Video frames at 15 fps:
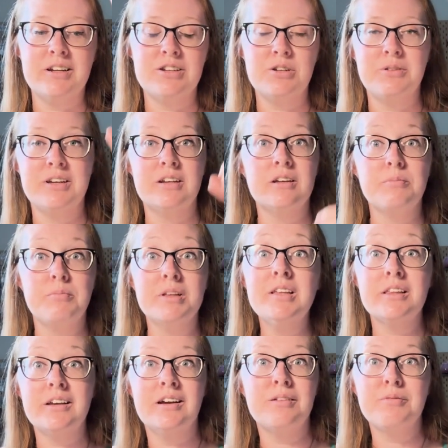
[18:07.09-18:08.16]
doing
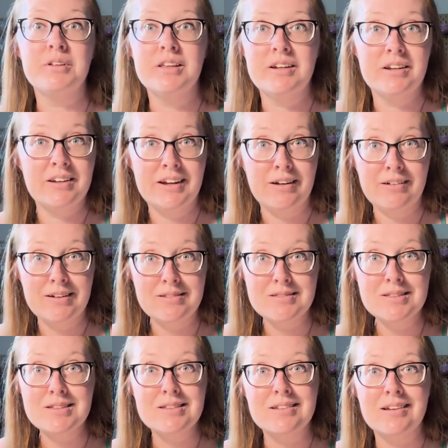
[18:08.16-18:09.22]
completely unrelated
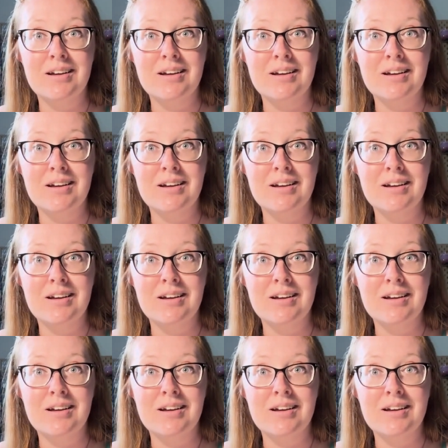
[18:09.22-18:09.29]
errands.